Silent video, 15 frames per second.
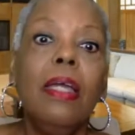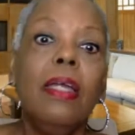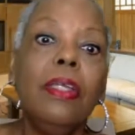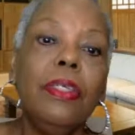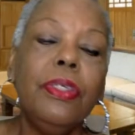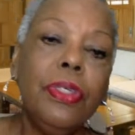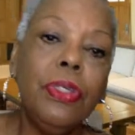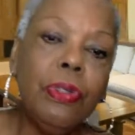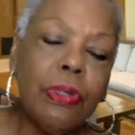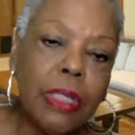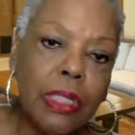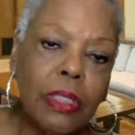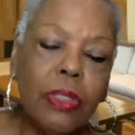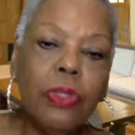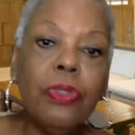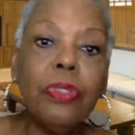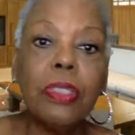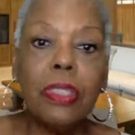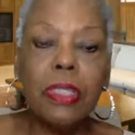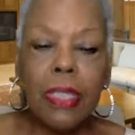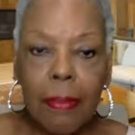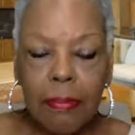you can do
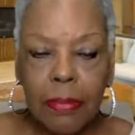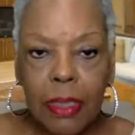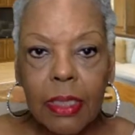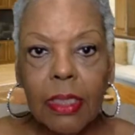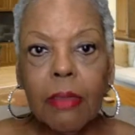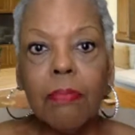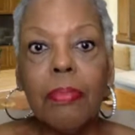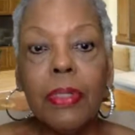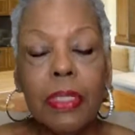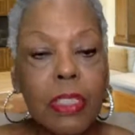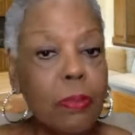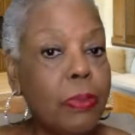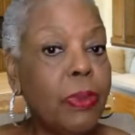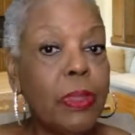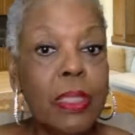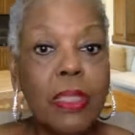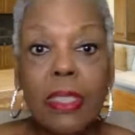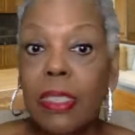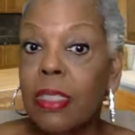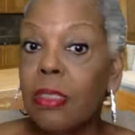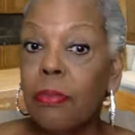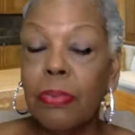something, principal,
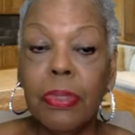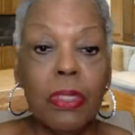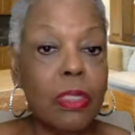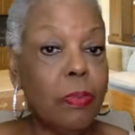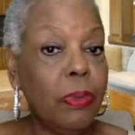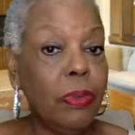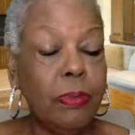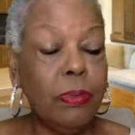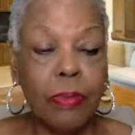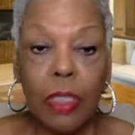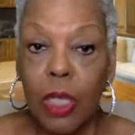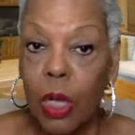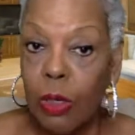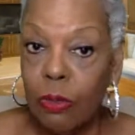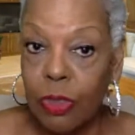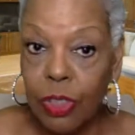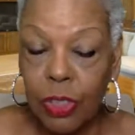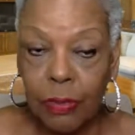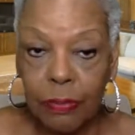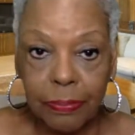assistant principal, coach,